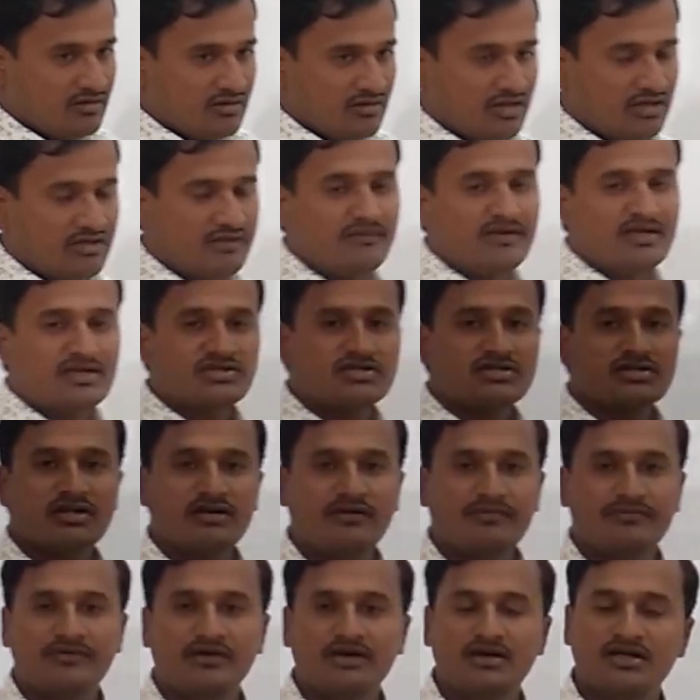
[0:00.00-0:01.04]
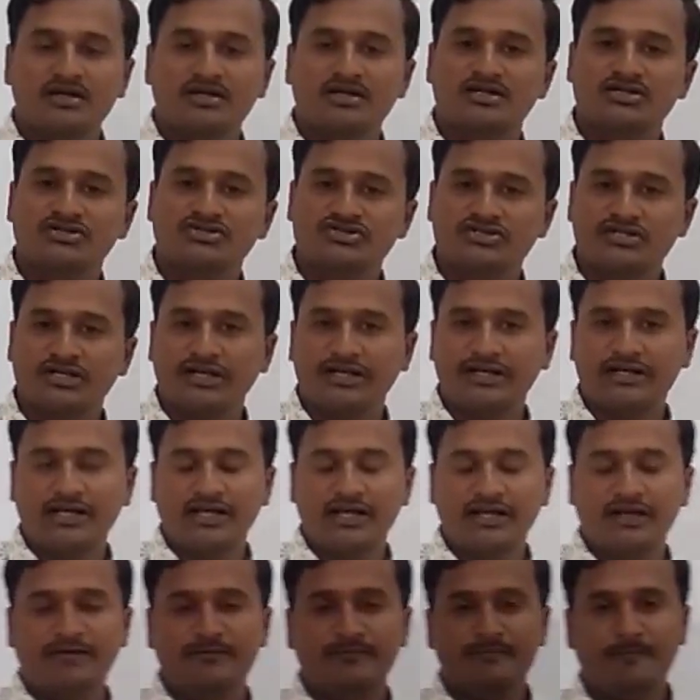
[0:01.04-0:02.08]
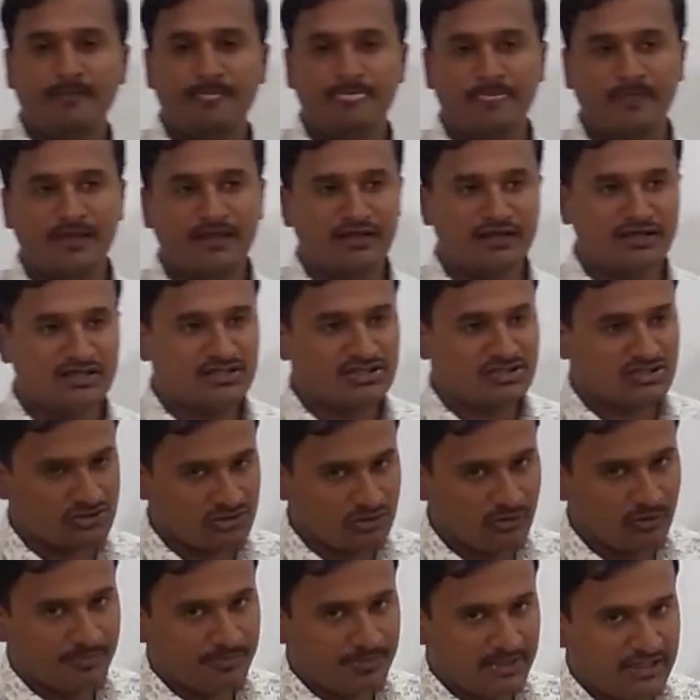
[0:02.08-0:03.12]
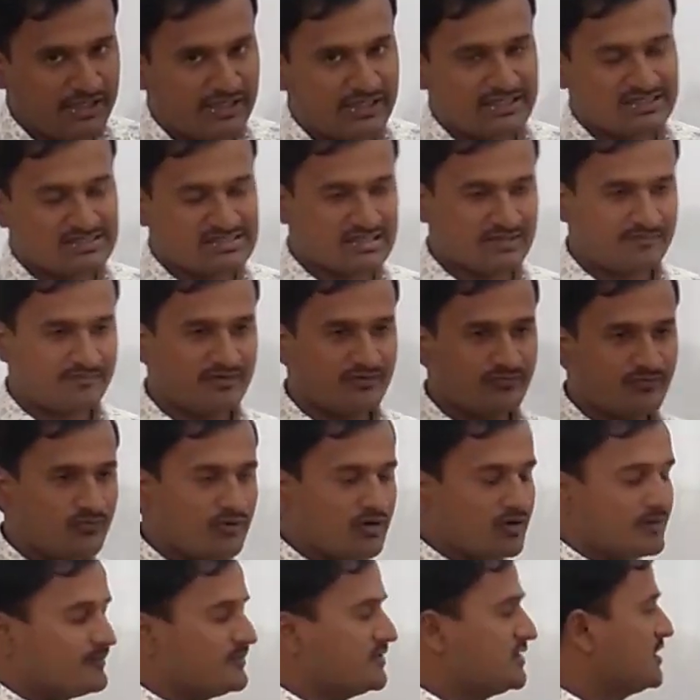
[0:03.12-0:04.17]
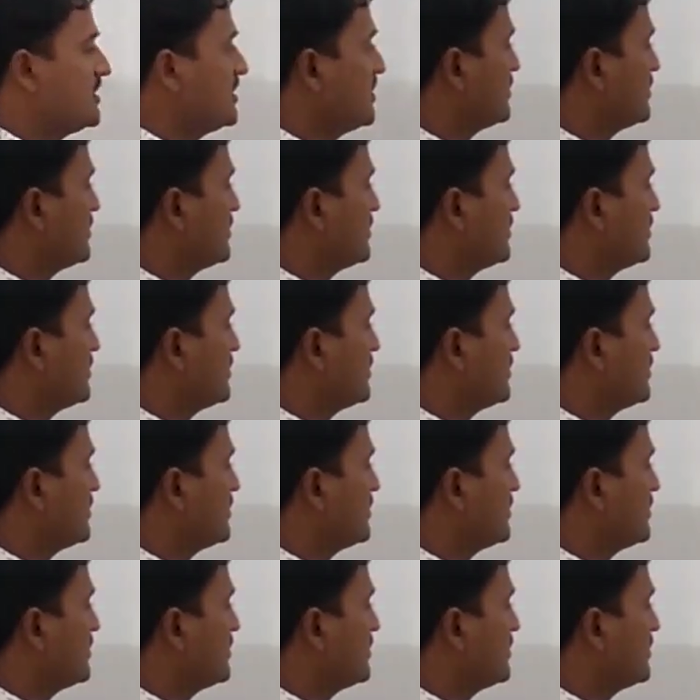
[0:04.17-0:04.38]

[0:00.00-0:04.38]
equation of a straight line in slope intercept form.